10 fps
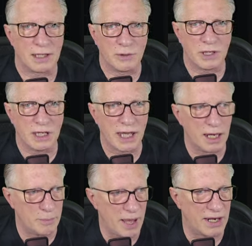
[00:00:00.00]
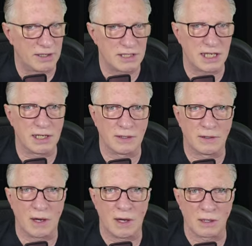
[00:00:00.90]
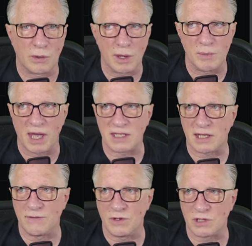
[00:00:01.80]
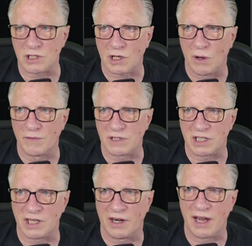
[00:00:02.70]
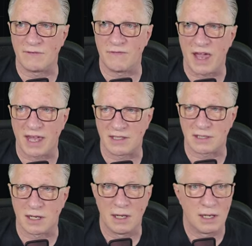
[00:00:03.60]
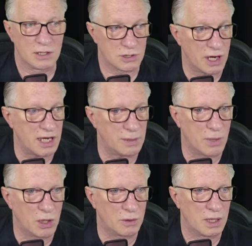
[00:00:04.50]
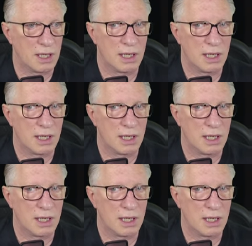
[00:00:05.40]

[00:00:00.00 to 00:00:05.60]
You can get a better deal on Coinbase if you just go over to their advanced trading mode.